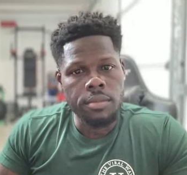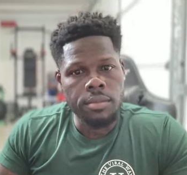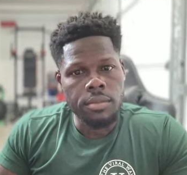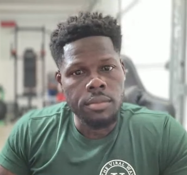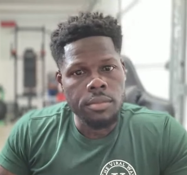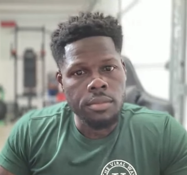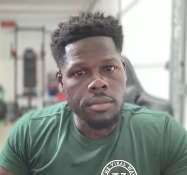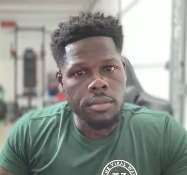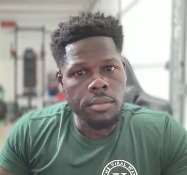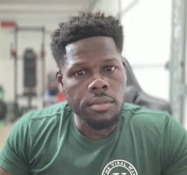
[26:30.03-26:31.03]

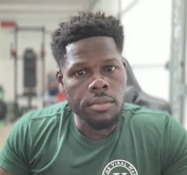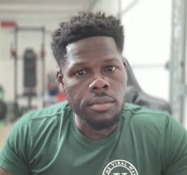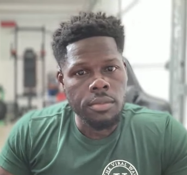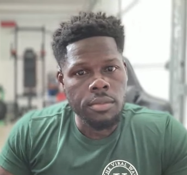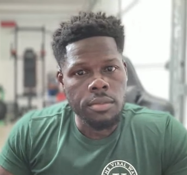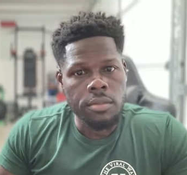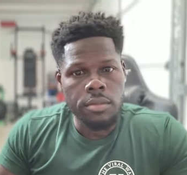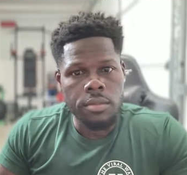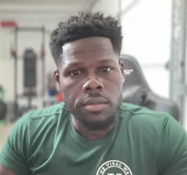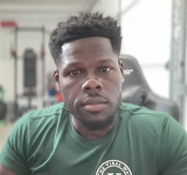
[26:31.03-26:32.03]

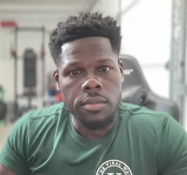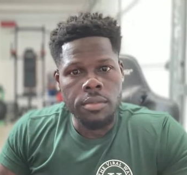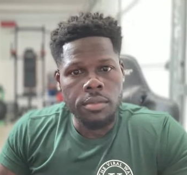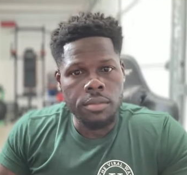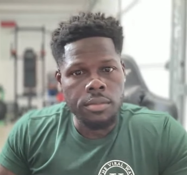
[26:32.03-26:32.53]
No one is speaking in this clip.